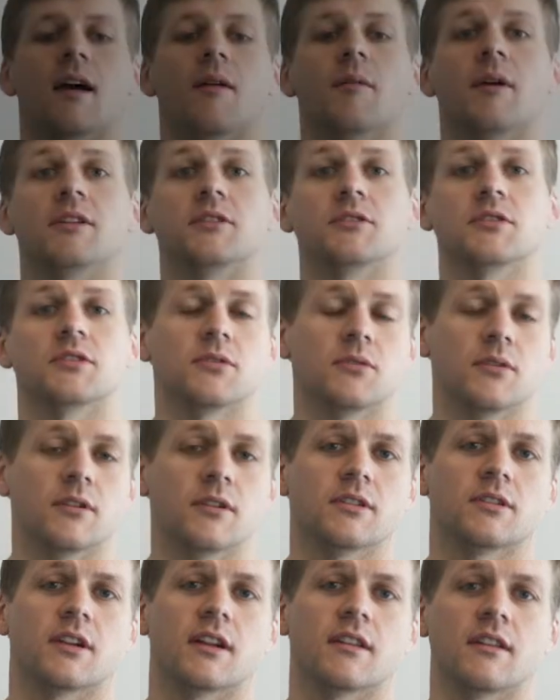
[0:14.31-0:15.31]
I'm Andrew
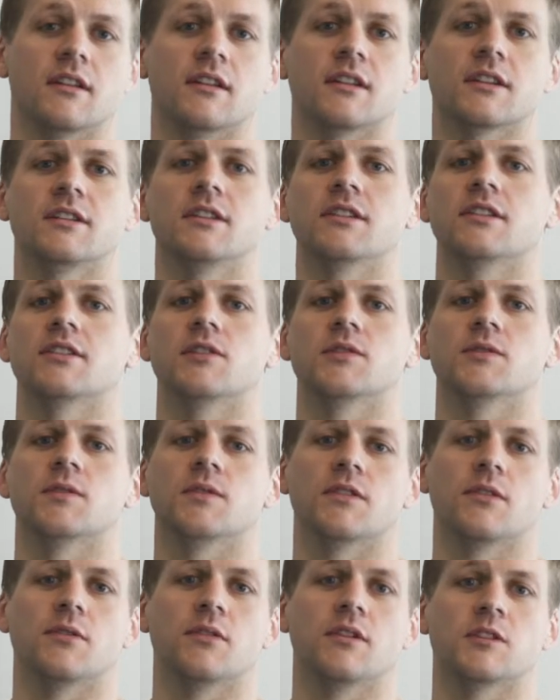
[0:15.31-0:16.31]
Stuart, strength conditioning coach
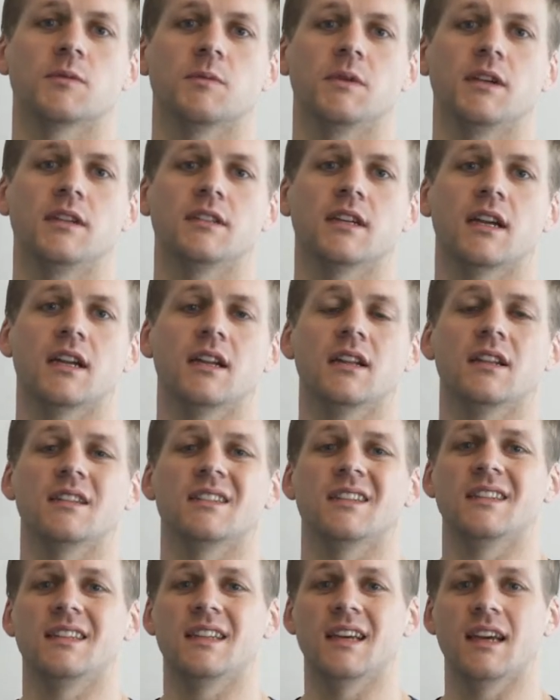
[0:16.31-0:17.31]
with US Speedskating,
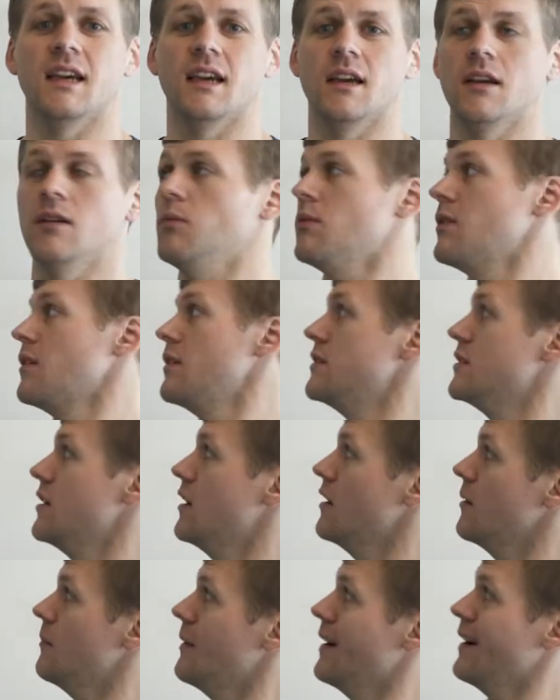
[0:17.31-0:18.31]
and today we're going to
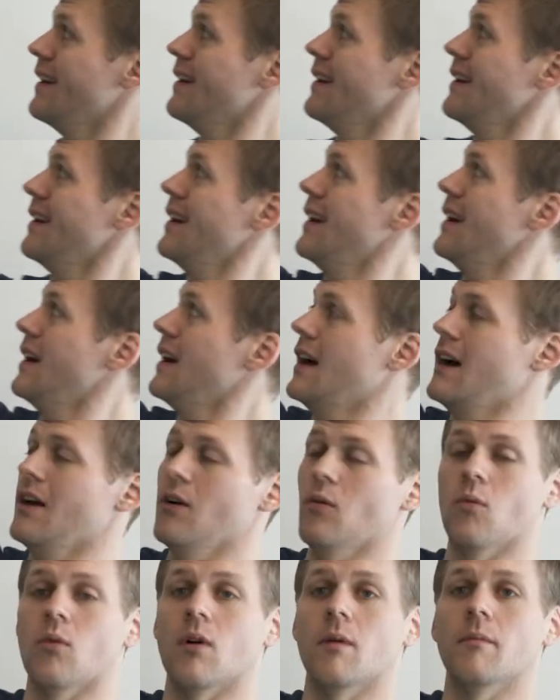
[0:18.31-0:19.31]
talk about
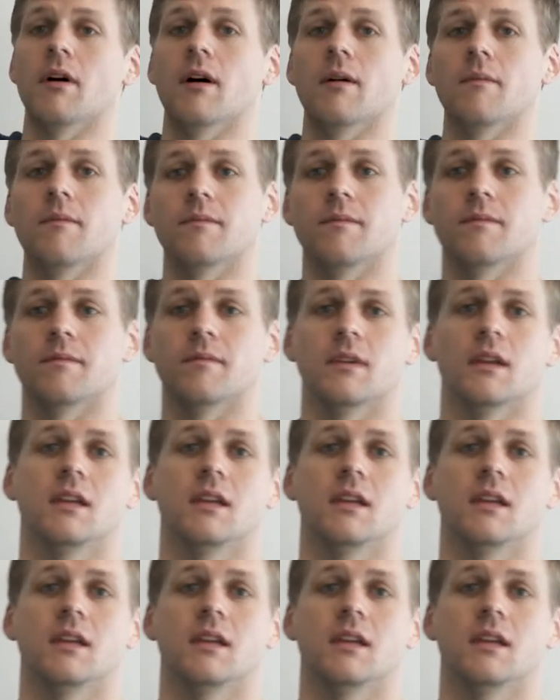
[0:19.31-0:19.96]
how to warm up.